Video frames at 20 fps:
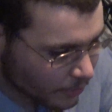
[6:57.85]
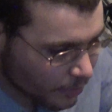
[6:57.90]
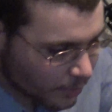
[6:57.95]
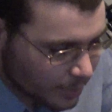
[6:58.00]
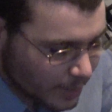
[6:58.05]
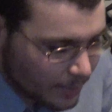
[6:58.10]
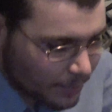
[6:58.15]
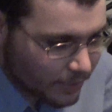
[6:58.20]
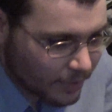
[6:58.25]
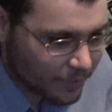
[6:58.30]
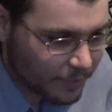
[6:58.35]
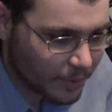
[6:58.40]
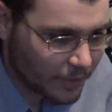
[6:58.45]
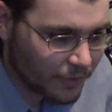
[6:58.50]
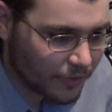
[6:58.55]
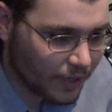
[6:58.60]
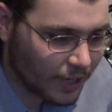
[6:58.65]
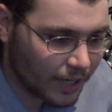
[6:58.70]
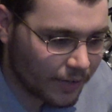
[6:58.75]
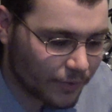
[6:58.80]
where people have been
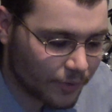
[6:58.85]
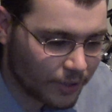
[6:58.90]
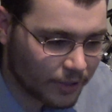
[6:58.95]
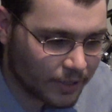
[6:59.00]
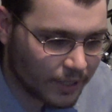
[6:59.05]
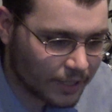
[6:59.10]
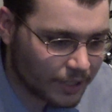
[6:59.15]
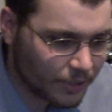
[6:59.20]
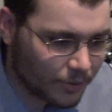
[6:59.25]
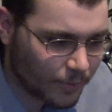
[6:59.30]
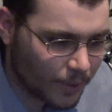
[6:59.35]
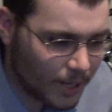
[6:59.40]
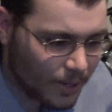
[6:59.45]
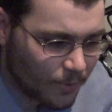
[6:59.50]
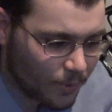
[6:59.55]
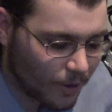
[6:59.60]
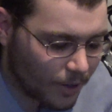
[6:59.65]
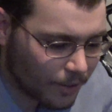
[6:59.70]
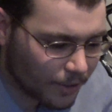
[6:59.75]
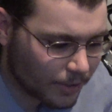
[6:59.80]
fined for collecting
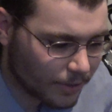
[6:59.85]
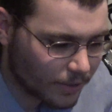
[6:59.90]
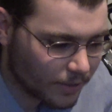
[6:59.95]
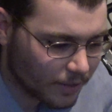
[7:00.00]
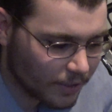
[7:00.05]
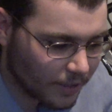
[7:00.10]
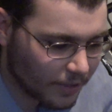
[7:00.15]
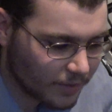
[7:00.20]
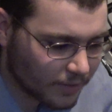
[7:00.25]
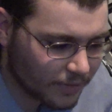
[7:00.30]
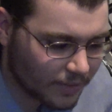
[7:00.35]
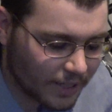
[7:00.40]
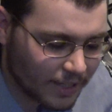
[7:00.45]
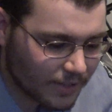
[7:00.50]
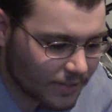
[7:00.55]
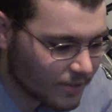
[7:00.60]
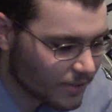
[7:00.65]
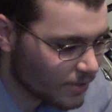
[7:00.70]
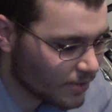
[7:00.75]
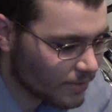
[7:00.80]
rainwater, and
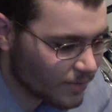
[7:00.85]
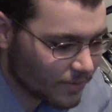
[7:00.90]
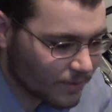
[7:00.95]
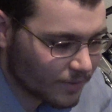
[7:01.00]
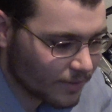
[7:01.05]
that's